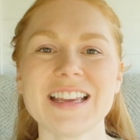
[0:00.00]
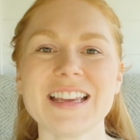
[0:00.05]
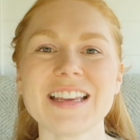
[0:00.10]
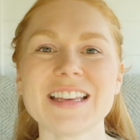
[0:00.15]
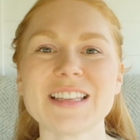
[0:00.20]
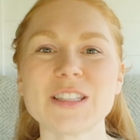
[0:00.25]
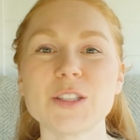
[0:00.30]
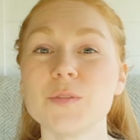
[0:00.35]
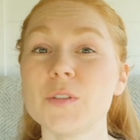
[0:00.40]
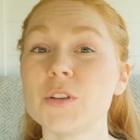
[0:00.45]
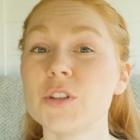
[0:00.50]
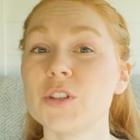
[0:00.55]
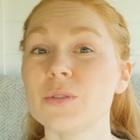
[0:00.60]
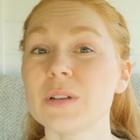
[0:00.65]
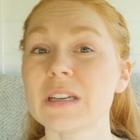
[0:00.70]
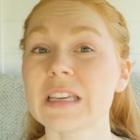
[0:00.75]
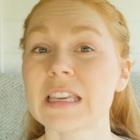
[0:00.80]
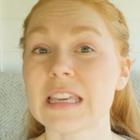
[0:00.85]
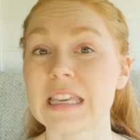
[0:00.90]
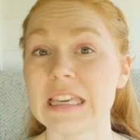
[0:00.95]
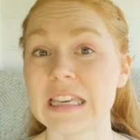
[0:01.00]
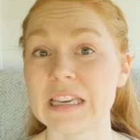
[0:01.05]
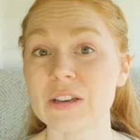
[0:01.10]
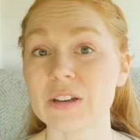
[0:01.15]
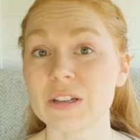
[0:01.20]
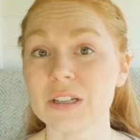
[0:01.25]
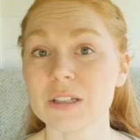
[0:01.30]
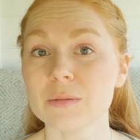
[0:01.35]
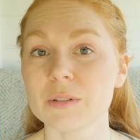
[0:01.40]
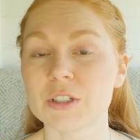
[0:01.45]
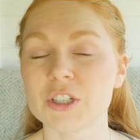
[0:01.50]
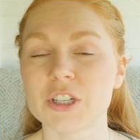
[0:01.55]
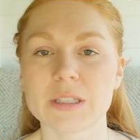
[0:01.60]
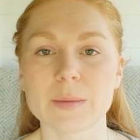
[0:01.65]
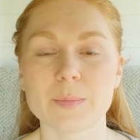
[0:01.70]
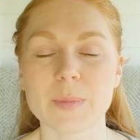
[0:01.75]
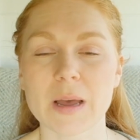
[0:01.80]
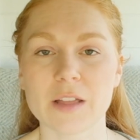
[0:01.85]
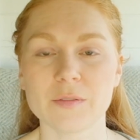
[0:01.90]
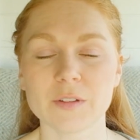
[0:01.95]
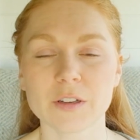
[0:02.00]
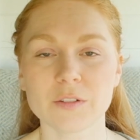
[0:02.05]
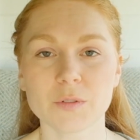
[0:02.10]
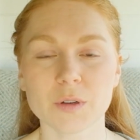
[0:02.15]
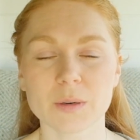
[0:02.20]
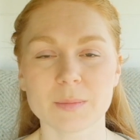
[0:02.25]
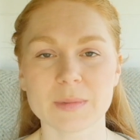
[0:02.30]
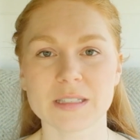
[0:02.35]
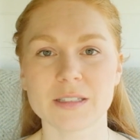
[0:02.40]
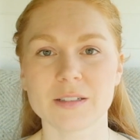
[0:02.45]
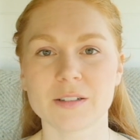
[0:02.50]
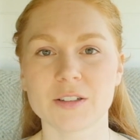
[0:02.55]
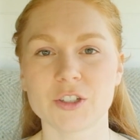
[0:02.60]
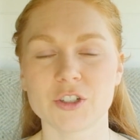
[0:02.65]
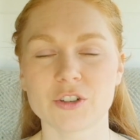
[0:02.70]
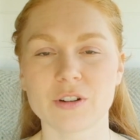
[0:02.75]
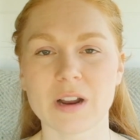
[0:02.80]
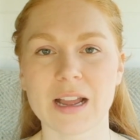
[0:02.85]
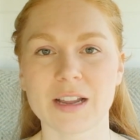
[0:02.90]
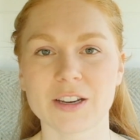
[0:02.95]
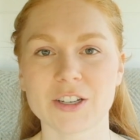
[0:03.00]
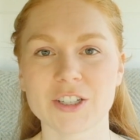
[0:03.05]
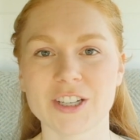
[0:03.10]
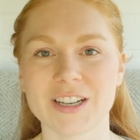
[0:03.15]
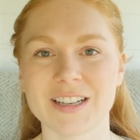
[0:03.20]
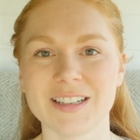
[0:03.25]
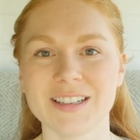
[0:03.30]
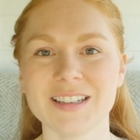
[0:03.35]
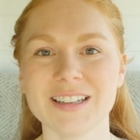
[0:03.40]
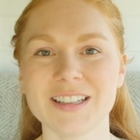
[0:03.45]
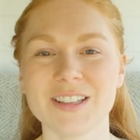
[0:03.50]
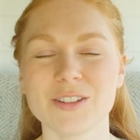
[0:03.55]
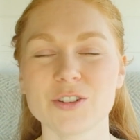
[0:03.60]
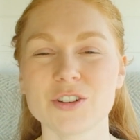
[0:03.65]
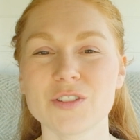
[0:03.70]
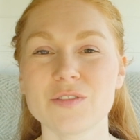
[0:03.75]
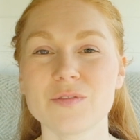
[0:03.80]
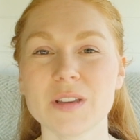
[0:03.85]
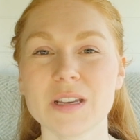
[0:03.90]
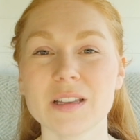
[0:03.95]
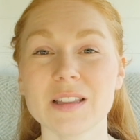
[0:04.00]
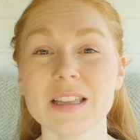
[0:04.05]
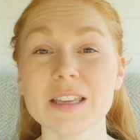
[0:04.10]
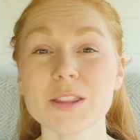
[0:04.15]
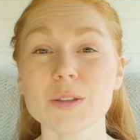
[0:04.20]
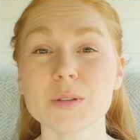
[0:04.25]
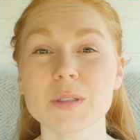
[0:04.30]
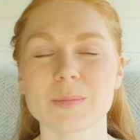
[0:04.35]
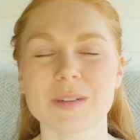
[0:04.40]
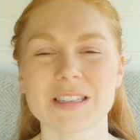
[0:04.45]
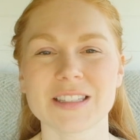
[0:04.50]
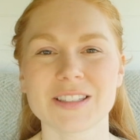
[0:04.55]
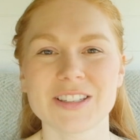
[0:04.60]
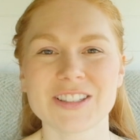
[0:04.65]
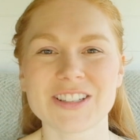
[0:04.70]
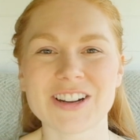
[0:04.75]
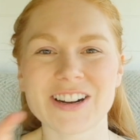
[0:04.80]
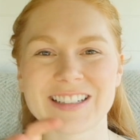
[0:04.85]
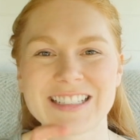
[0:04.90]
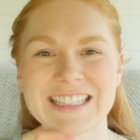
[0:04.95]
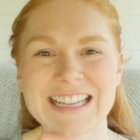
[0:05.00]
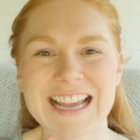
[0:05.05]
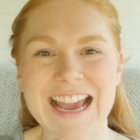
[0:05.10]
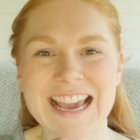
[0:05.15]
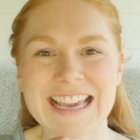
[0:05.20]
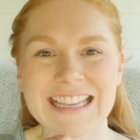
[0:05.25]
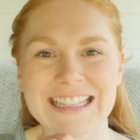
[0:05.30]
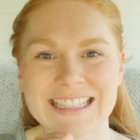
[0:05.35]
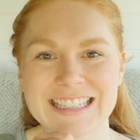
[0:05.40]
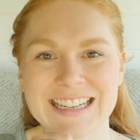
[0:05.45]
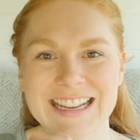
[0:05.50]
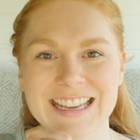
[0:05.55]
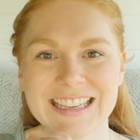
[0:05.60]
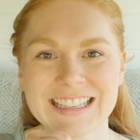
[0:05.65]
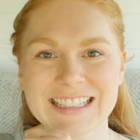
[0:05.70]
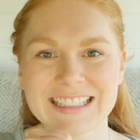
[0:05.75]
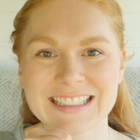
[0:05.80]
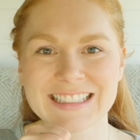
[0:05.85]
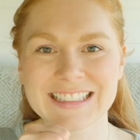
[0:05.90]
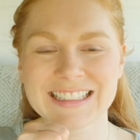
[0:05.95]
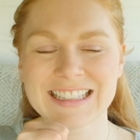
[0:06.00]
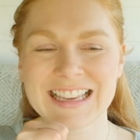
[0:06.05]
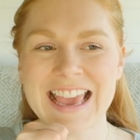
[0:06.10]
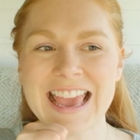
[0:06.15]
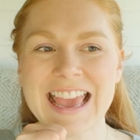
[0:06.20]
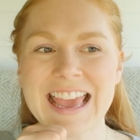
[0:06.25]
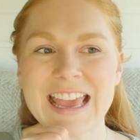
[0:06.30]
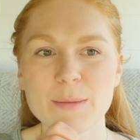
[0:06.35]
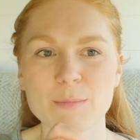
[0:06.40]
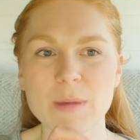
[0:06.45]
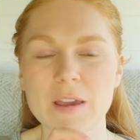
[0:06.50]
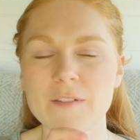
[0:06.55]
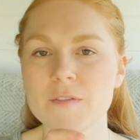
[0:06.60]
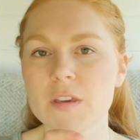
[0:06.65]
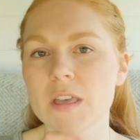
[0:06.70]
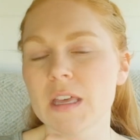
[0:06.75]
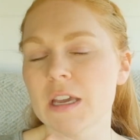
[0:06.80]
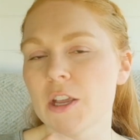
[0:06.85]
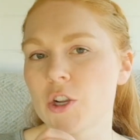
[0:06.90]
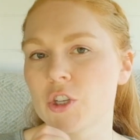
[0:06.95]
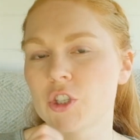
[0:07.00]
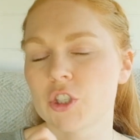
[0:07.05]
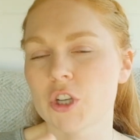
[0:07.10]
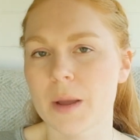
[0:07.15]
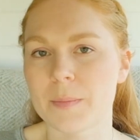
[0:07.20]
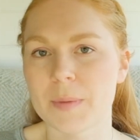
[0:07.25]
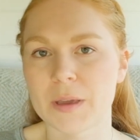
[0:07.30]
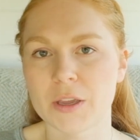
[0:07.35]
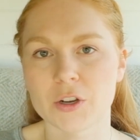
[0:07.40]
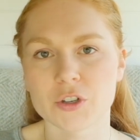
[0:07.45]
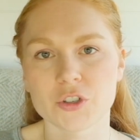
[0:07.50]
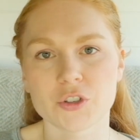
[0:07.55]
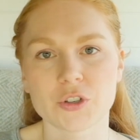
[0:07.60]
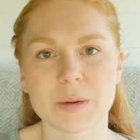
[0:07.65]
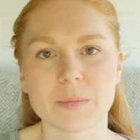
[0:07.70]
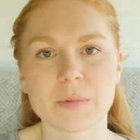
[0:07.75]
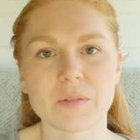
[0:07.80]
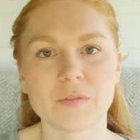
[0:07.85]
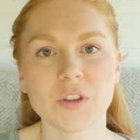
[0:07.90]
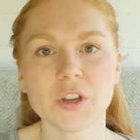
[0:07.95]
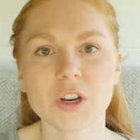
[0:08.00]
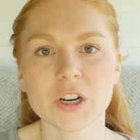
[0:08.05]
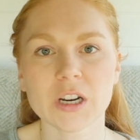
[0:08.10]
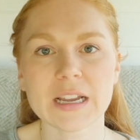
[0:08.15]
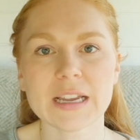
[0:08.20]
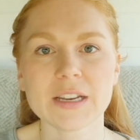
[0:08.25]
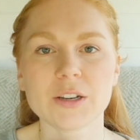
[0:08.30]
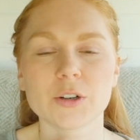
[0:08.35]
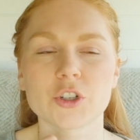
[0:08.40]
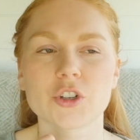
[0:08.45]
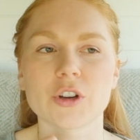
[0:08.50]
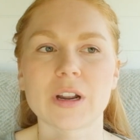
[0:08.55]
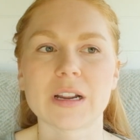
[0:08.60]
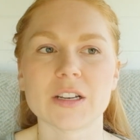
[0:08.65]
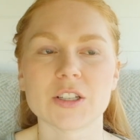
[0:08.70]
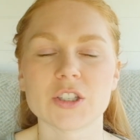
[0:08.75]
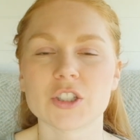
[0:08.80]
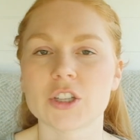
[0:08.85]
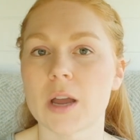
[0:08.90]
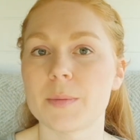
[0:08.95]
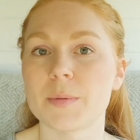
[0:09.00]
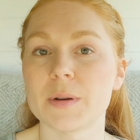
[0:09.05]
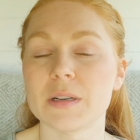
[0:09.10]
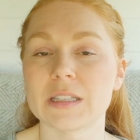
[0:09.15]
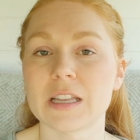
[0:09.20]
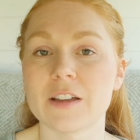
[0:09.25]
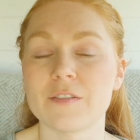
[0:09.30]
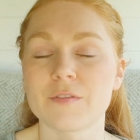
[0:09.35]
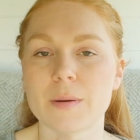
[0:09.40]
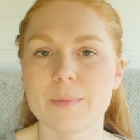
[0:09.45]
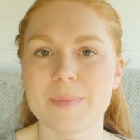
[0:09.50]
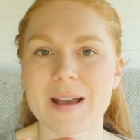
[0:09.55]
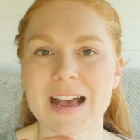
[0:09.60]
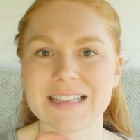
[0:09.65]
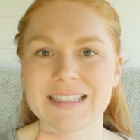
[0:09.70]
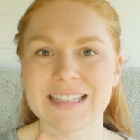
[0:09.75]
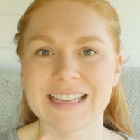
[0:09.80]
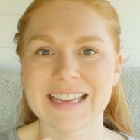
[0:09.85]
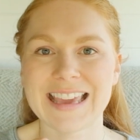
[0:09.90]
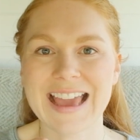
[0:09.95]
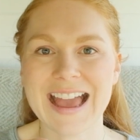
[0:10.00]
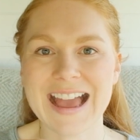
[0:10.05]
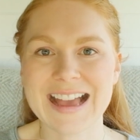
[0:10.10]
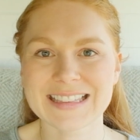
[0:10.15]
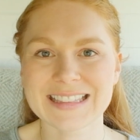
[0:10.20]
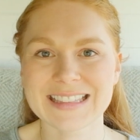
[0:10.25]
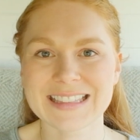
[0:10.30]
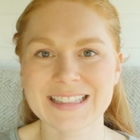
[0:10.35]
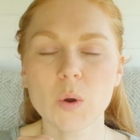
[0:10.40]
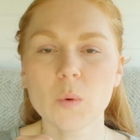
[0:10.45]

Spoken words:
So if you do a Kegel, which is a pelvic floor muscle contraction, you should feel like those muscles are tightening. It might feel like you're stopping your stream of urine or trying to stop yourself from passing gas.